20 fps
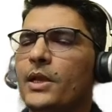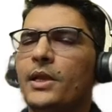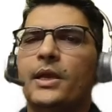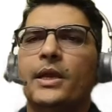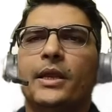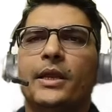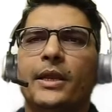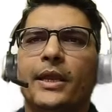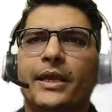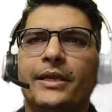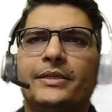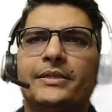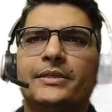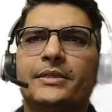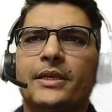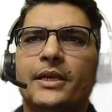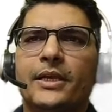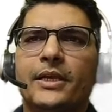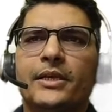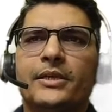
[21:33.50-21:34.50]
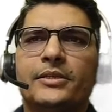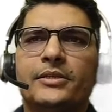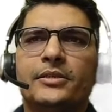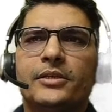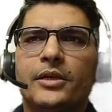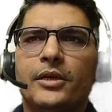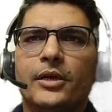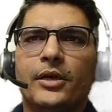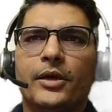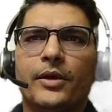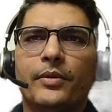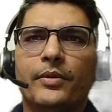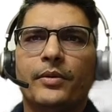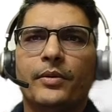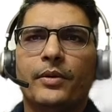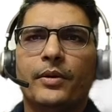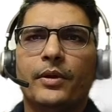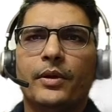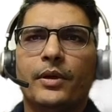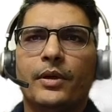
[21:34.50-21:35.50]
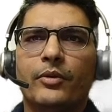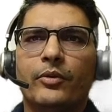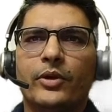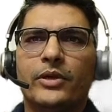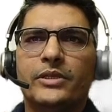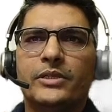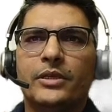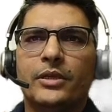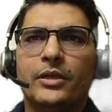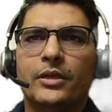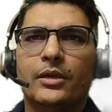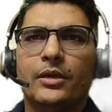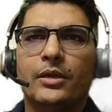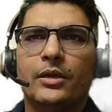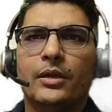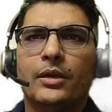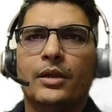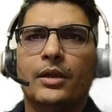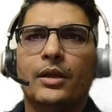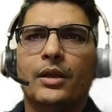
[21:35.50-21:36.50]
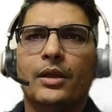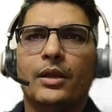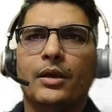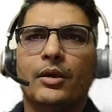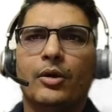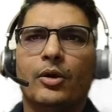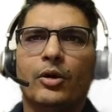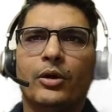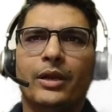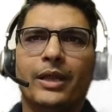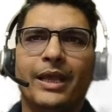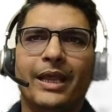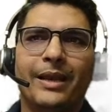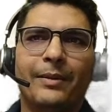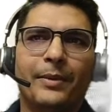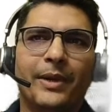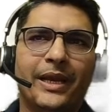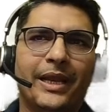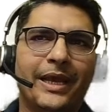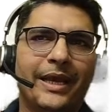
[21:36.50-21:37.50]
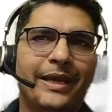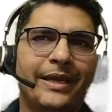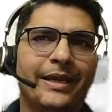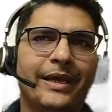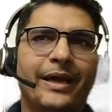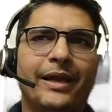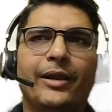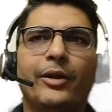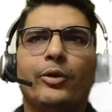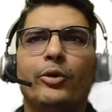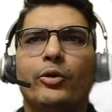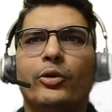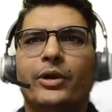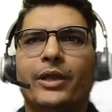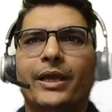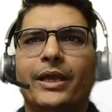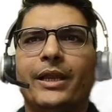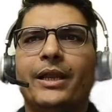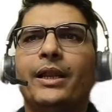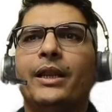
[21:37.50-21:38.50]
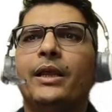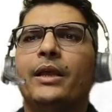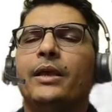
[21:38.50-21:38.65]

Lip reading: Next is a question on ilmenite and rutile.